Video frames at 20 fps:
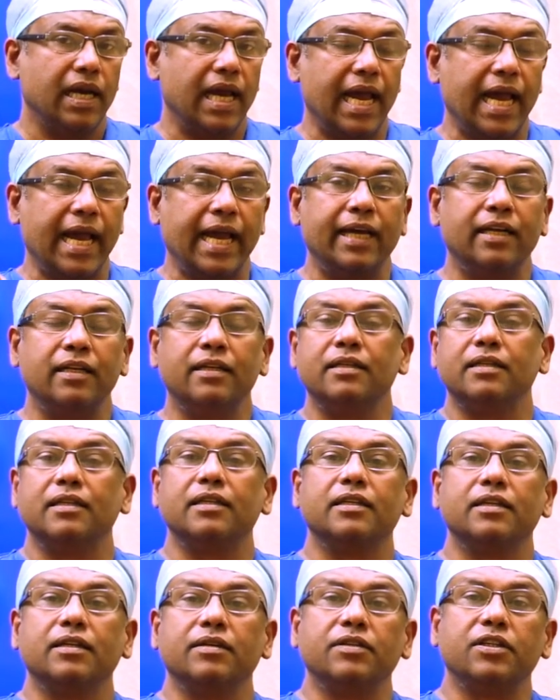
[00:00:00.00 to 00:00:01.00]
and
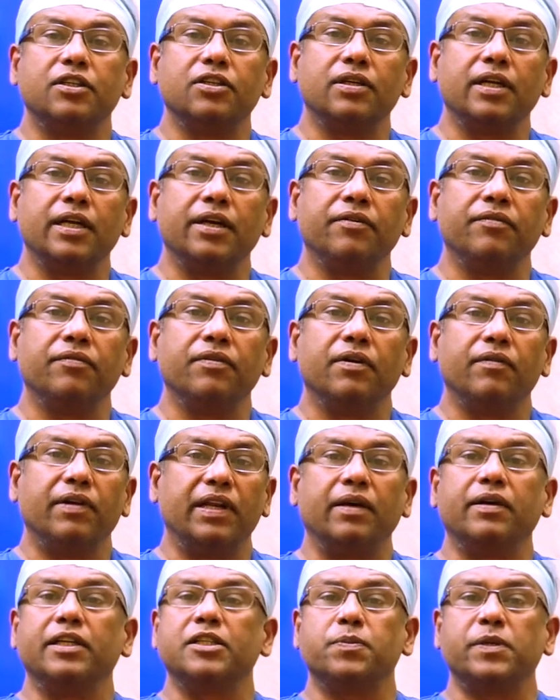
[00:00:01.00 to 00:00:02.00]
to give
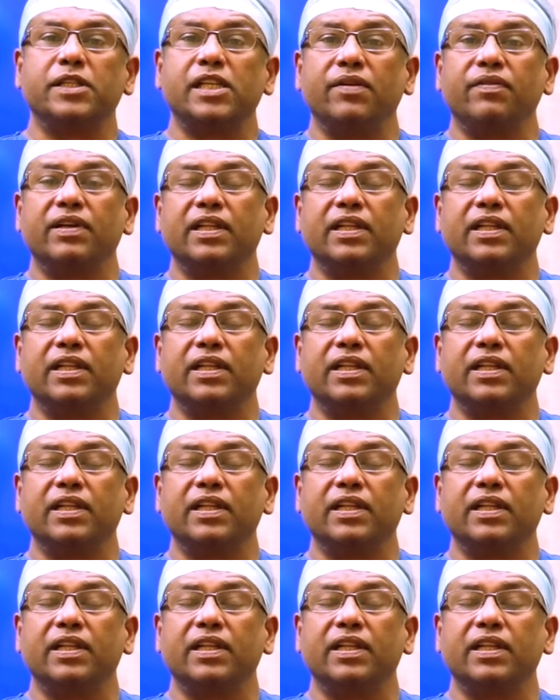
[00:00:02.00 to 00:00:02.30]
especially